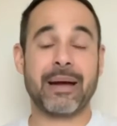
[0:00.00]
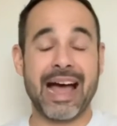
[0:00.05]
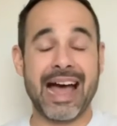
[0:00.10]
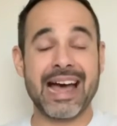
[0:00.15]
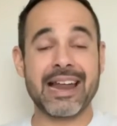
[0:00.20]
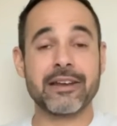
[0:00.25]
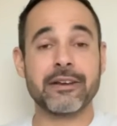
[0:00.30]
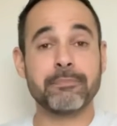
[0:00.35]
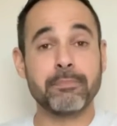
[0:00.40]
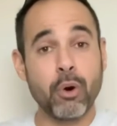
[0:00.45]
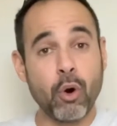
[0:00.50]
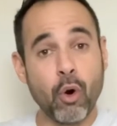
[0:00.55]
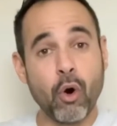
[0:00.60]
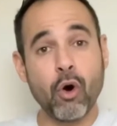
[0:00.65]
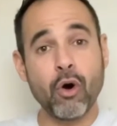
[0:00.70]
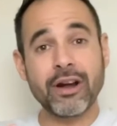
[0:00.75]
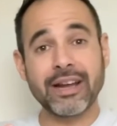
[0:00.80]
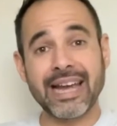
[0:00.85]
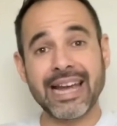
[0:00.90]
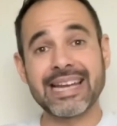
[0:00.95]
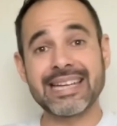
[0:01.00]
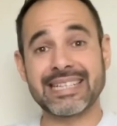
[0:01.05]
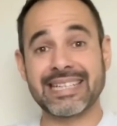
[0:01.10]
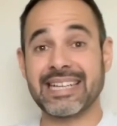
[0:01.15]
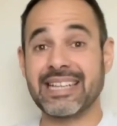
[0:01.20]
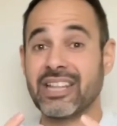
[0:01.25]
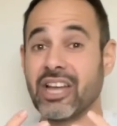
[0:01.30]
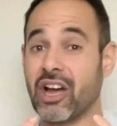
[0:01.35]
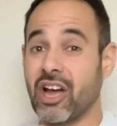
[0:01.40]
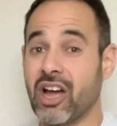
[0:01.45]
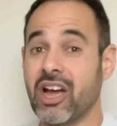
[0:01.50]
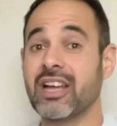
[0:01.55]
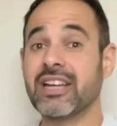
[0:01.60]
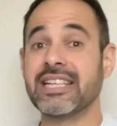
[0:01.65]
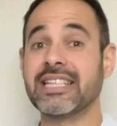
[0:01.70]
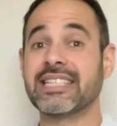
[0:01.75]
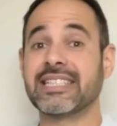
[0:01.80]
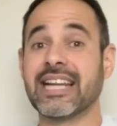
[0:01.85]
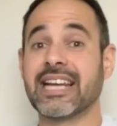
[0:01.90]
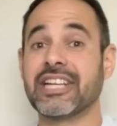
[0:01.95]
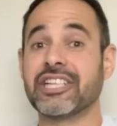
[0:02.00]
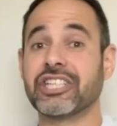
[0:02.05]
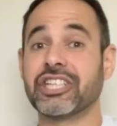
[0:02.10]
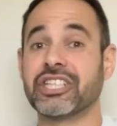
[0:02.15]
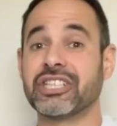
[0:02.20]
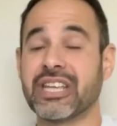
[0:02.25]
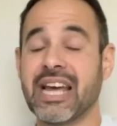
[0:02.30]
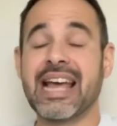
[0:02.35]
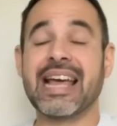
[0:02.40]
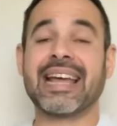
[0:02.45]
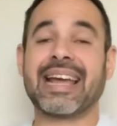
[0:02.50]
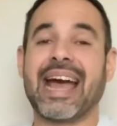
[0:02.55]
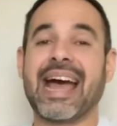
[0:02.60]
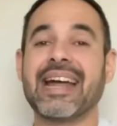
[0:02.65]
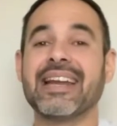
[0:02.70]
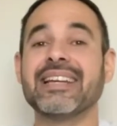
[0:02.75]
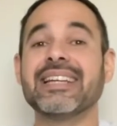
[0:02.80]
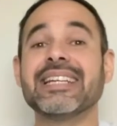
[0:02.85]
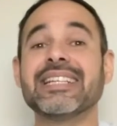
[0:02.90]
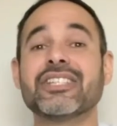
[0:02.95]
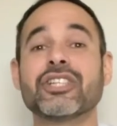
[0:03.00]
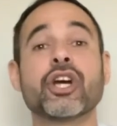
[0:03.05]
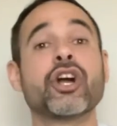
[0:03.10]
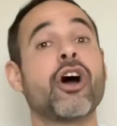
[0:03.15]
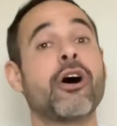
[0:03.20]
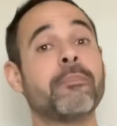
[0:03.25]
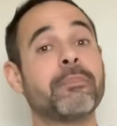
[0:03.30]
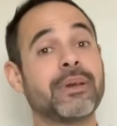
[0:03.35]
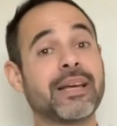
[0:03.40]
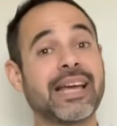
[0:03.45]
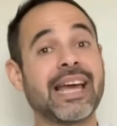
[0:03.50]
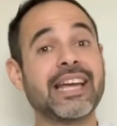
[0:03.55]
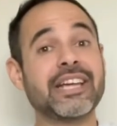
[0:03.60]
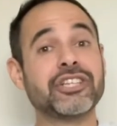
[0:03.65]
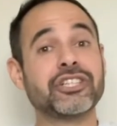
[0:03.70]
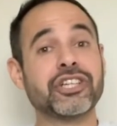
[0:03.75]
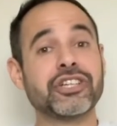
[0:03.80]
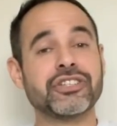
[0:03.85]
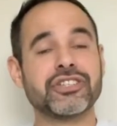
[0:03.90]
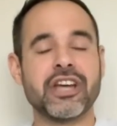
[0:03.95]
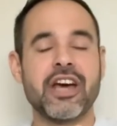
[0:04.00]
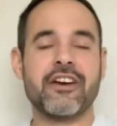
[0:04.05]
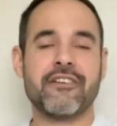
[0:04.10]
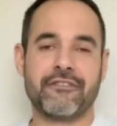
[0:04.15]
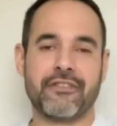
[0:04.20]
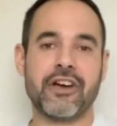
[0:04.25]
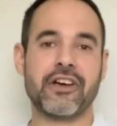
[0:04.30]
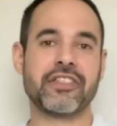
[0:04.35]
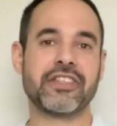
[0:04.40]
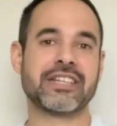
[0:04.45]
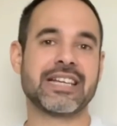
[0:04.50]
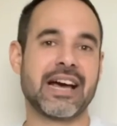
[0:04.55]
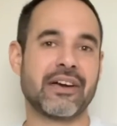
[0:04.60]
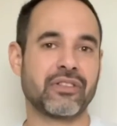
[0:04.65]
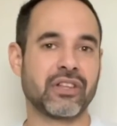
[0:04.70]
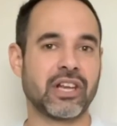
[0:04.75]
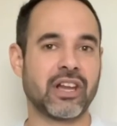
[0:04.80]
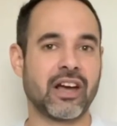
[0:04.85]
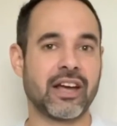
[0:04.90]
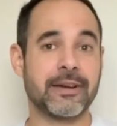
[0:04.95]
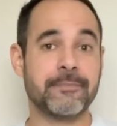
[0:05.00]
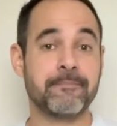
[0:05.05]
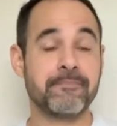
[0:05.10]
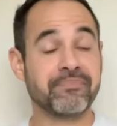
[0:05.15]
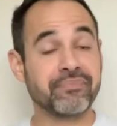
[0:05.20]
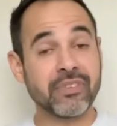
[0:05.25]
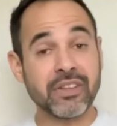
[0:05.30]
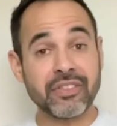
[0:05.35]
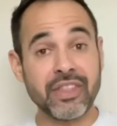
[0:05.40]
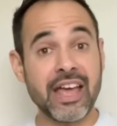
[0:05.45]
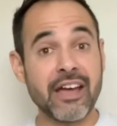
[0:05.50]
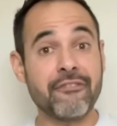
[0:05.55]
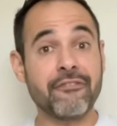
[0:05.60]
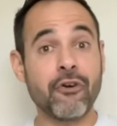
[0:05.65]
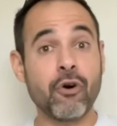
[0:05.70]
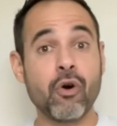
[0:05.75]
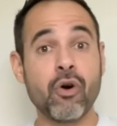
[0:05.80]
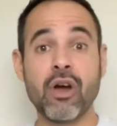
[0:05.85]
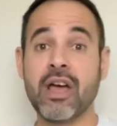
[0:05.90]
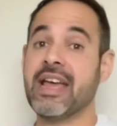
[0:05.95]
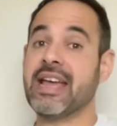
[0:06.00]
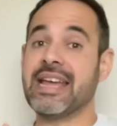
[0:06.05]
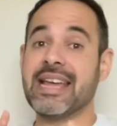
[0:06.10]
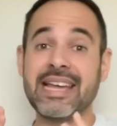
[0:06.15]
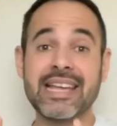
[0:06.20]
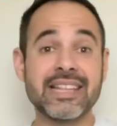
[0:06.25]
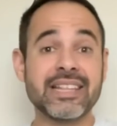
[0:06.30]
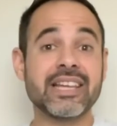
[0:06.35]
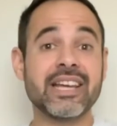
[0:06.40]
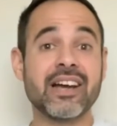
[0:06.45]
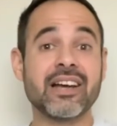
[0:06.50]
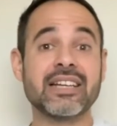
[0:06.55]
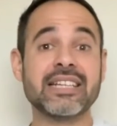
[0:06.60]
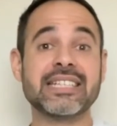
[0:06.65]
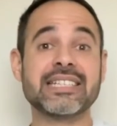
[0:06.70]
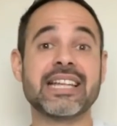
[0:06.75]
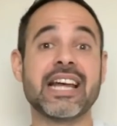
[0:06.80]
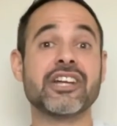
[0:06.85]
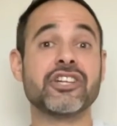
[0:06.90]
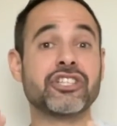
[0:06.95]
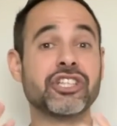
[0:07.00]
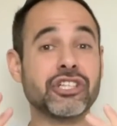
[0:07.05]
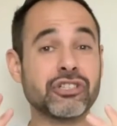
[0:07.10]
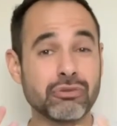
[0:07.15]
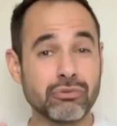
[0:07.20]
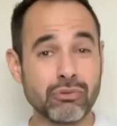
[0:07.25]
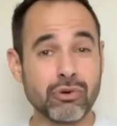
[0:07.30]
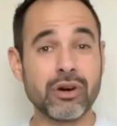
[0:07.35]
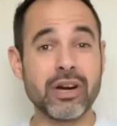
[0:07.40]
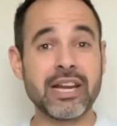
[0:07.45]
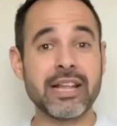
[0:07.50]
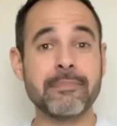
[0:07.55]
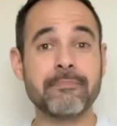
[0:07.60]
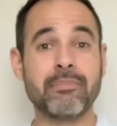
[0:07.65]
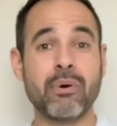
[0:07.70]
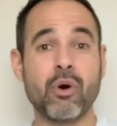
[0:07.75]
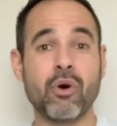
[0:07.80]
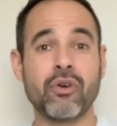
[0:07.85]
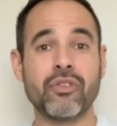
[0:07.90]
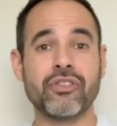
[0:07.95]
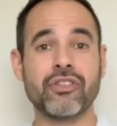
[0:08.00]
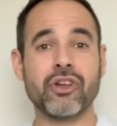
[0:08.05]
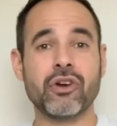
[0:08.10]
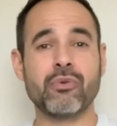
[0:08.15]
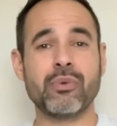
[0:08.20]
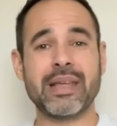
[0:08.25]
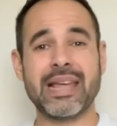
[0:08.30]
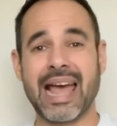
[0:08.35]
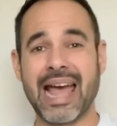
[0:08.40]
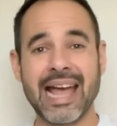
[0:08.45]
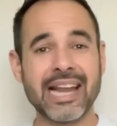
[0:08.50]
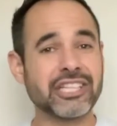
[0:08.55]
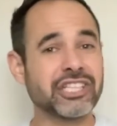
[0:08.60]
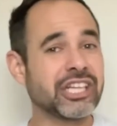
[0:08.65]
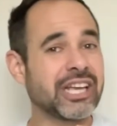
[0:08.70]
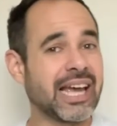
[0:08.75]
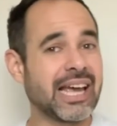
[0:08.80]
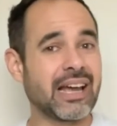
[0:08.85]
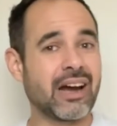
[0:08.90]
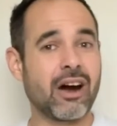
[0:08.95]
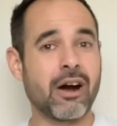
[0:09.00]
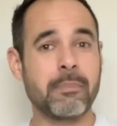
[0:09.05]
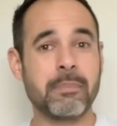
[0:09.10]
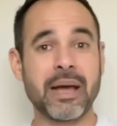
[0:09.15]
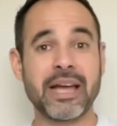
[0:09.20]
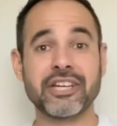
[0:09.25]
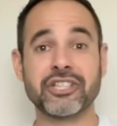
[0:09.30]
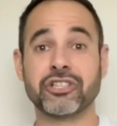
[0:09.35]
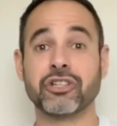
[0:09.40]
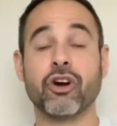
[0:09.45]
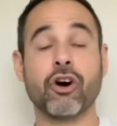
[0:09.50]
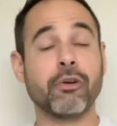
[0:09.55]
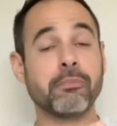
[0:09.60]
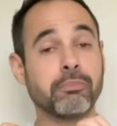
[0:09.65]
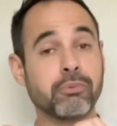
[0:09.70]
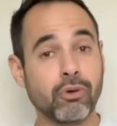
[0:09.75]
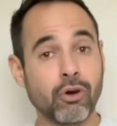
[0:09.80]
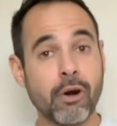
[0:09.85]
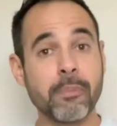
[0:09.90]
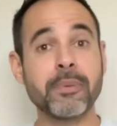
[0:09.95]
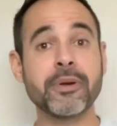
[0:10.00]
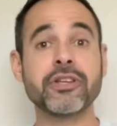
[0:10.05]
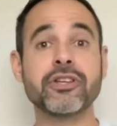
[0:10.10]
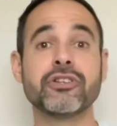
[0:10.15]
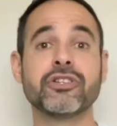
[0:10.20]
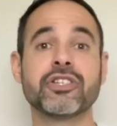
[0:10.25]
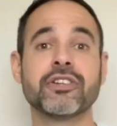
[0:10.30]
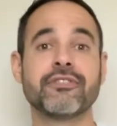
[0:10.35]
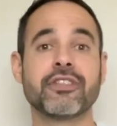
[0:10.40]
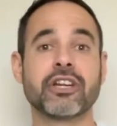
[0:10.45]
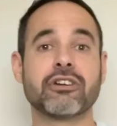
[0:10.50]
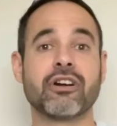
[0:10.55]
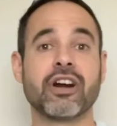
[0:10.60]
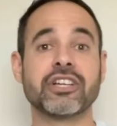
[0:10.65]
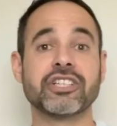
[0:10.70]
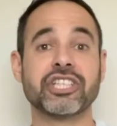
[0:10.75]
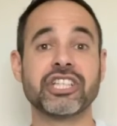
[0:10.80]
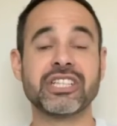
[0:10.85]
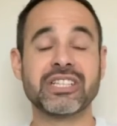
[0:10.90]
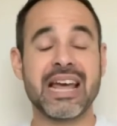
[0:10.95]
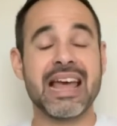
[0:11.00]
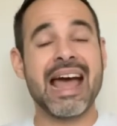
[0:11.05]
and poor gait in the early stages can lead to complications further down the line. Therefore, in the early stages, it's really important that we educate our patient on proper use of the crutches